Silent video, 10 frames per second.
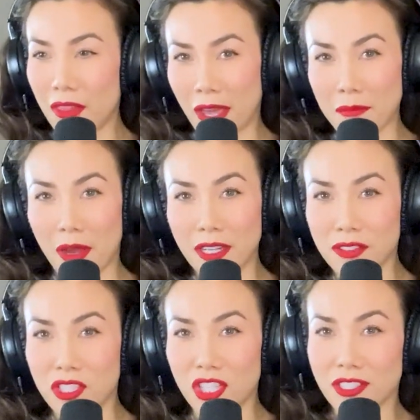that might
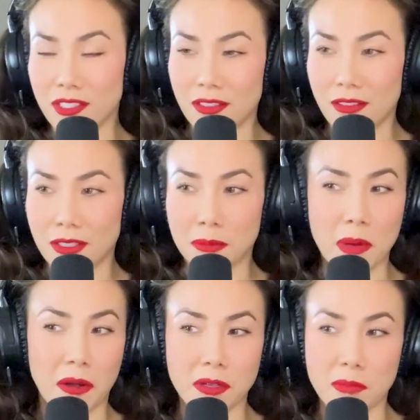have suggested this
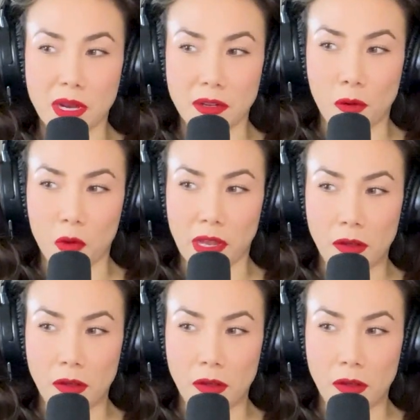marriage might not work